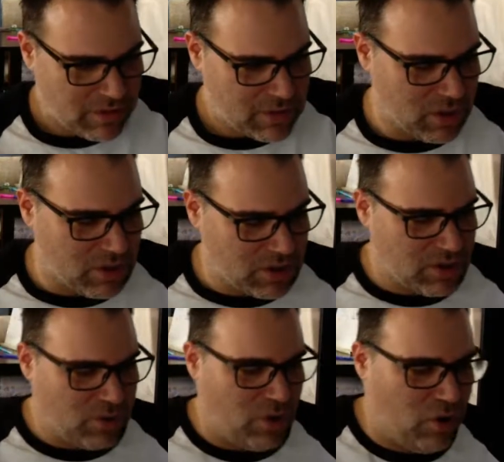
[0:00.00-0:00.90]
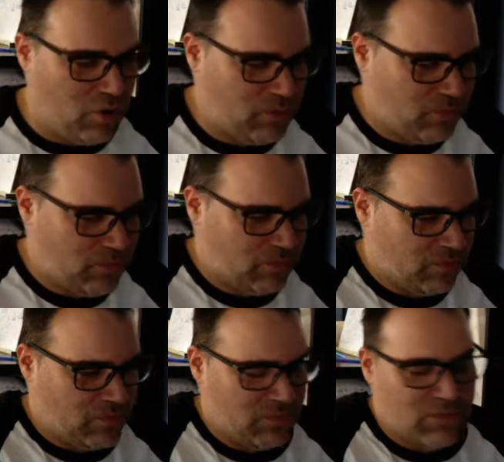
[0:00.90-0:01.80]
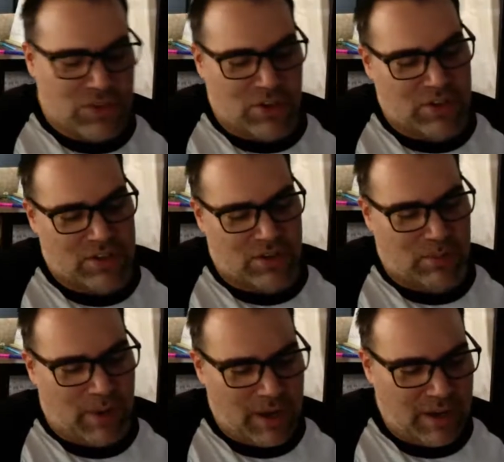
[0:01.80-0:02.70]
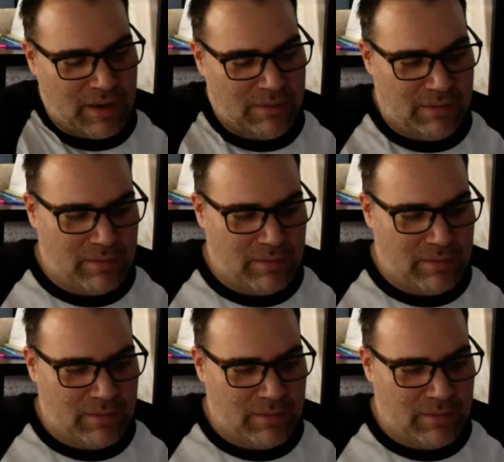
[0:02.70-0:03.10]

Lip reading: She lost her home. She lost her money.